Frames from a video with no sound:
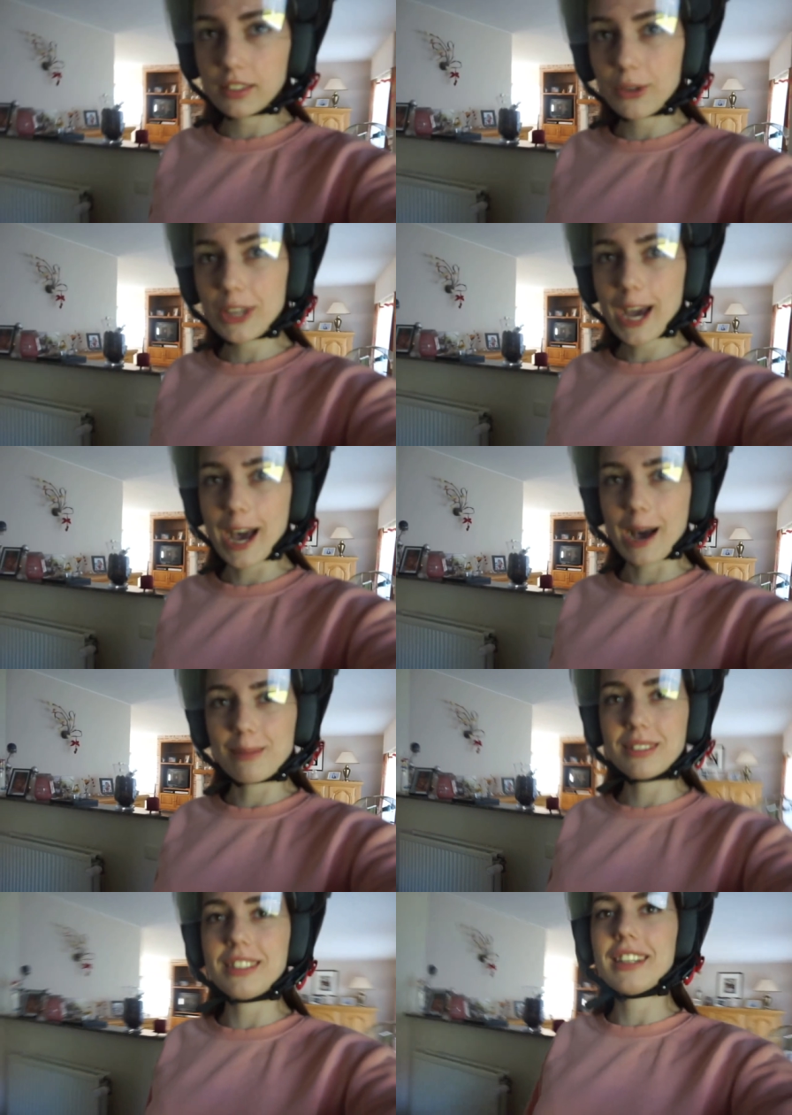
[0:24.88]
So yeah, I'm
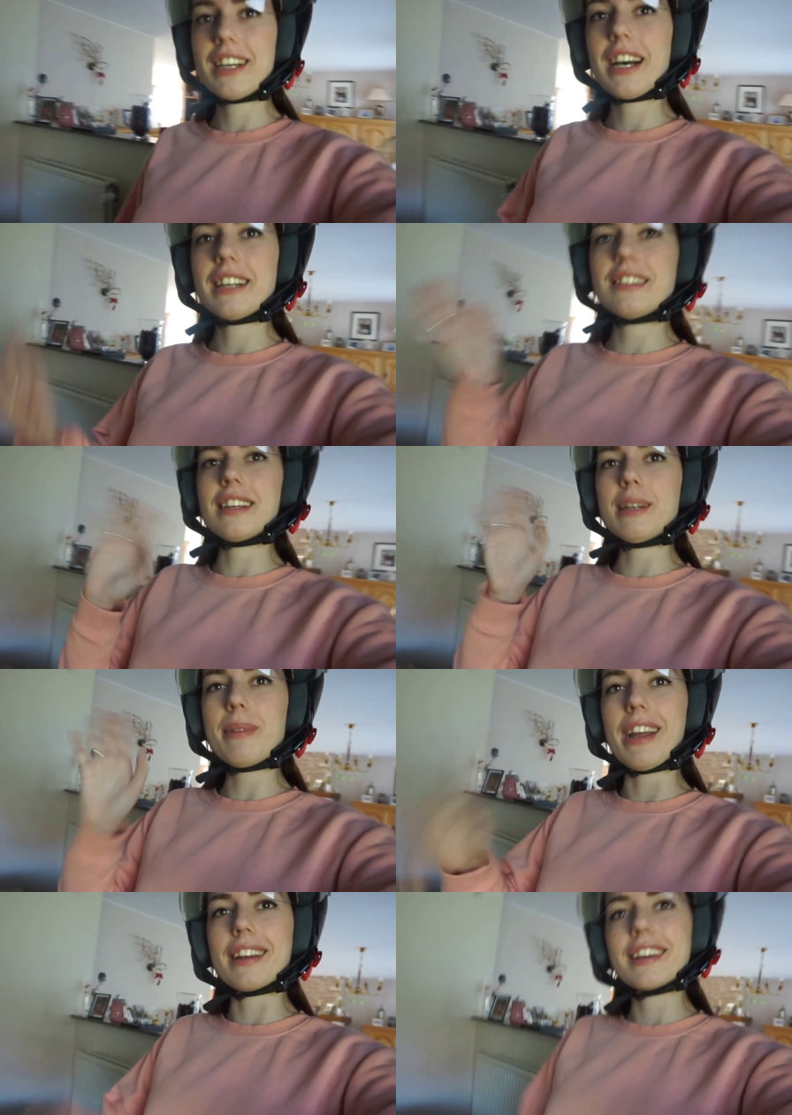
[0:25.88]
gonna see you guys in a bit.